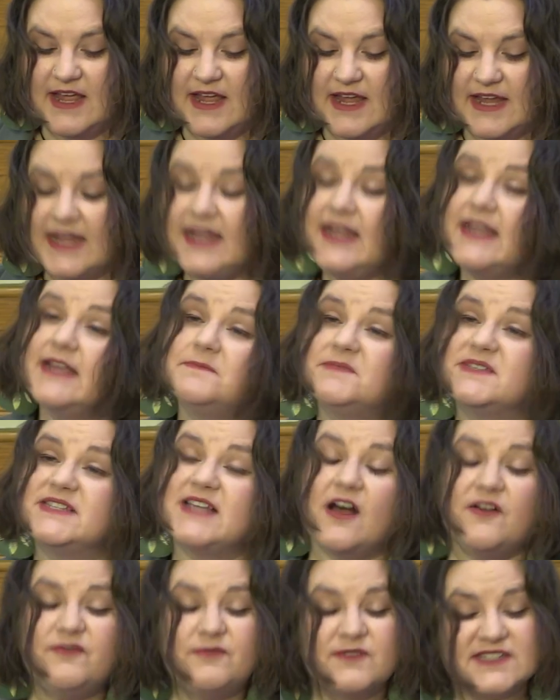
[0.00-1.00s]
He
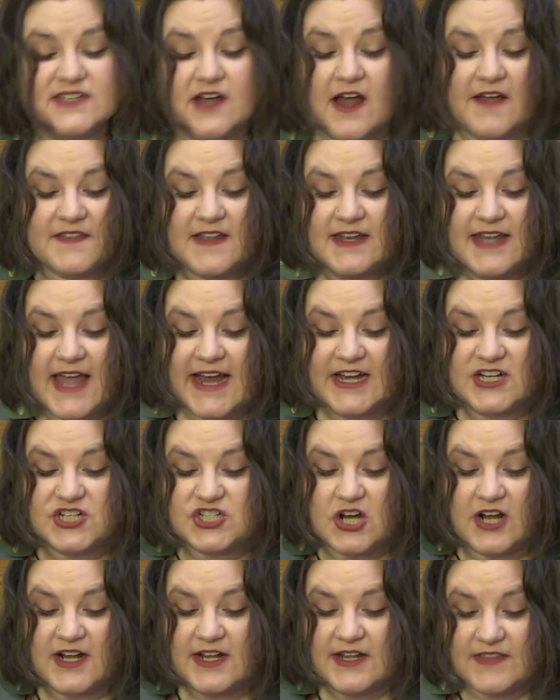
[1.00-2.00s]
himself was not the light,
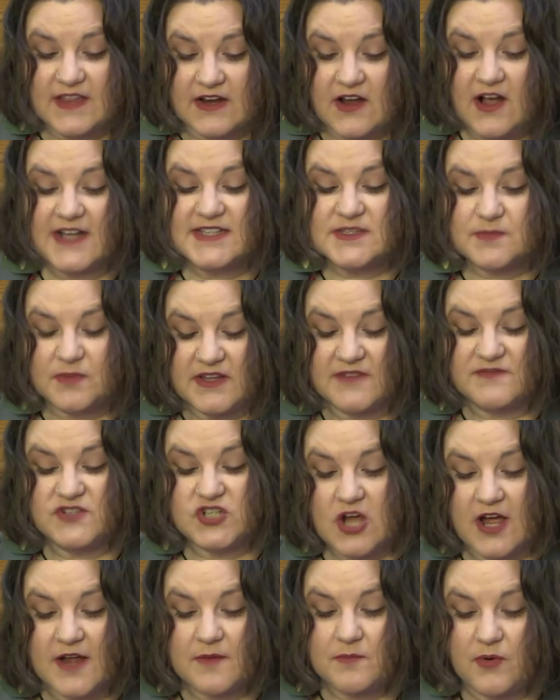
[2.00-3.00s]
the Gospel of
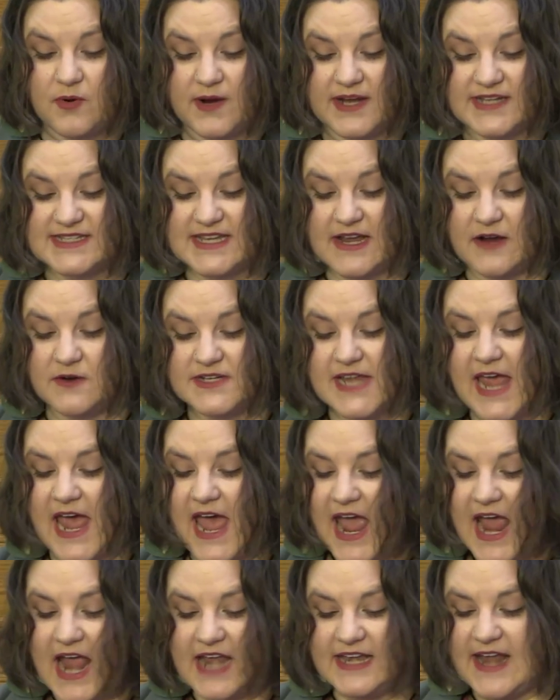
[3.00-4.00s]
John points out,
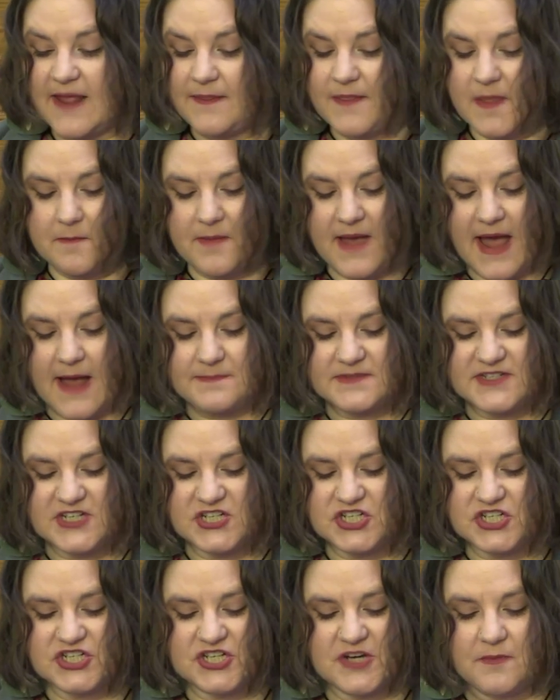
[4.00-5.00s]
and yet the
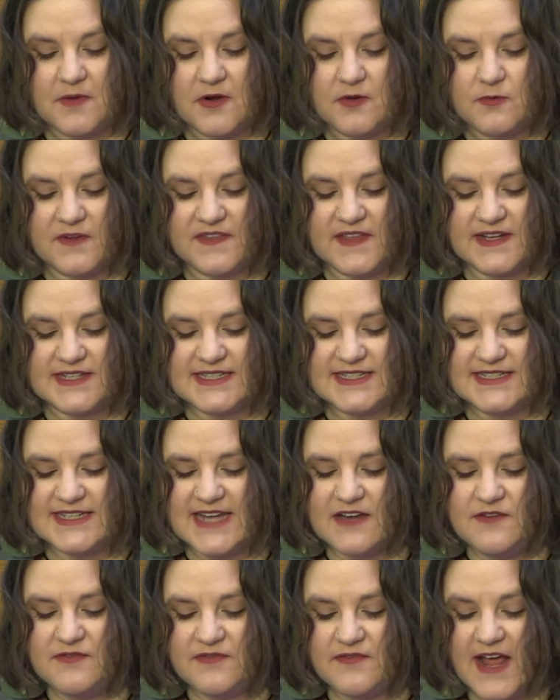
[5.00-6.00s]
Baptist shimmered with a
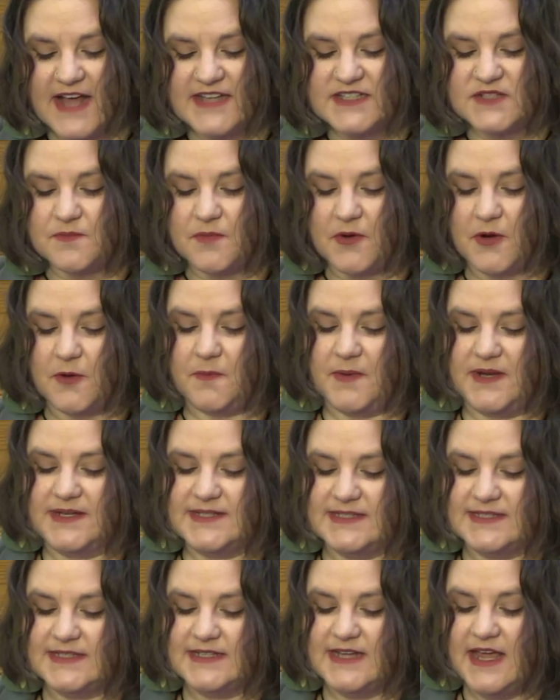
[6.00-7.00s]
steadfast
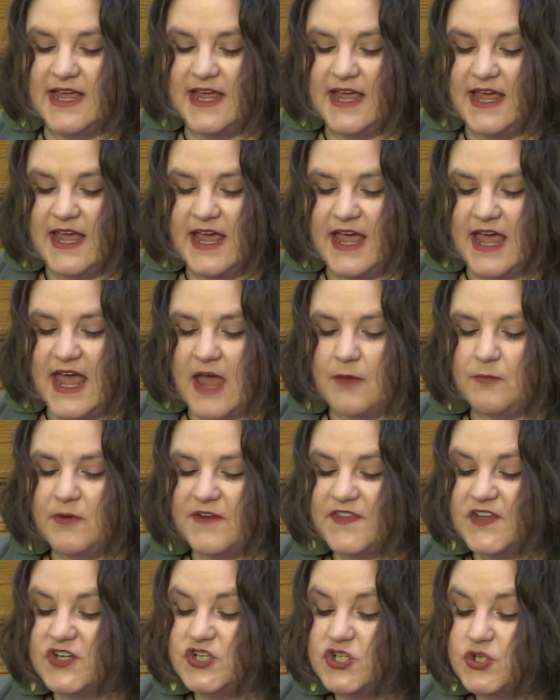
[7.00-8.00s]
purpose and
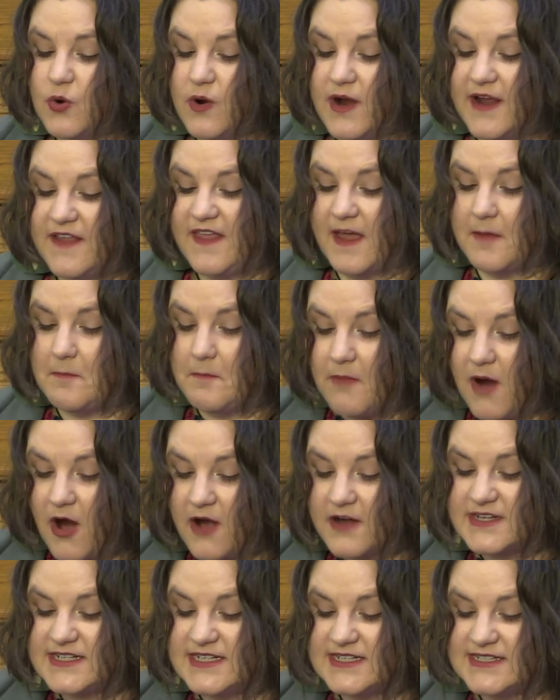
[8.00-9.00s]
with the joy that
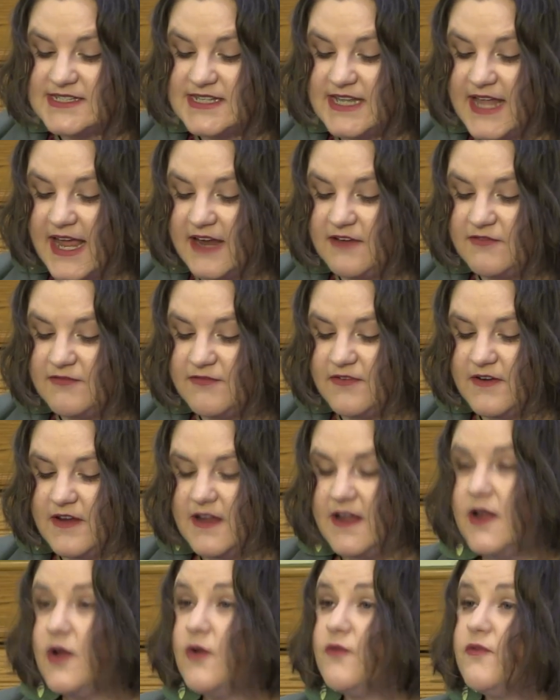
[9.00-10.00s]
marked his life
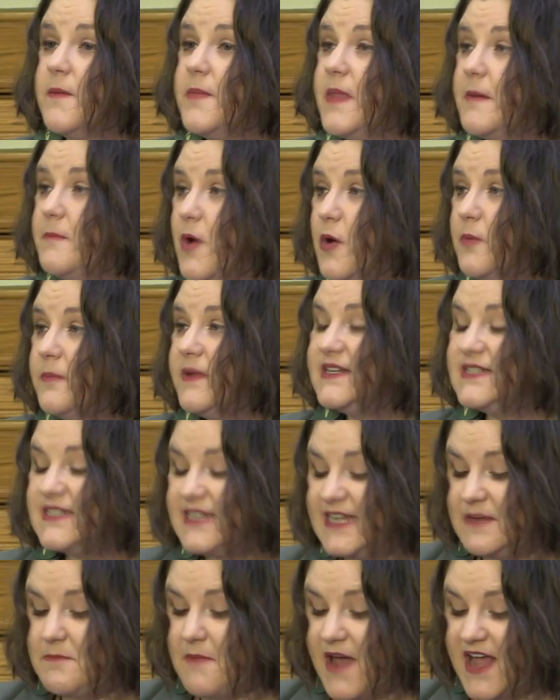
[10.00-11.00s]
from the moment
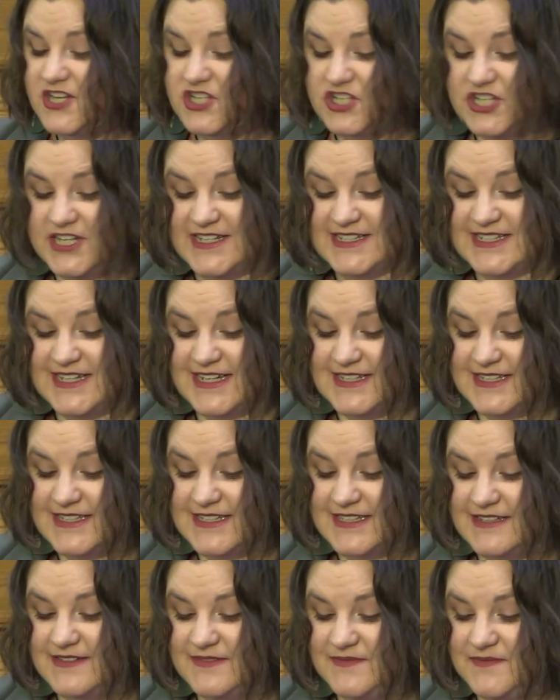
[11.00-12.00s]
he met
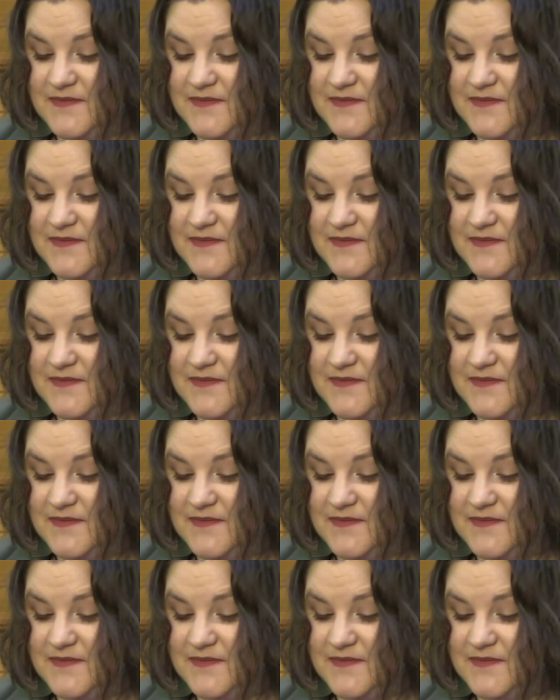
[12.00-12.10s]
Jesus."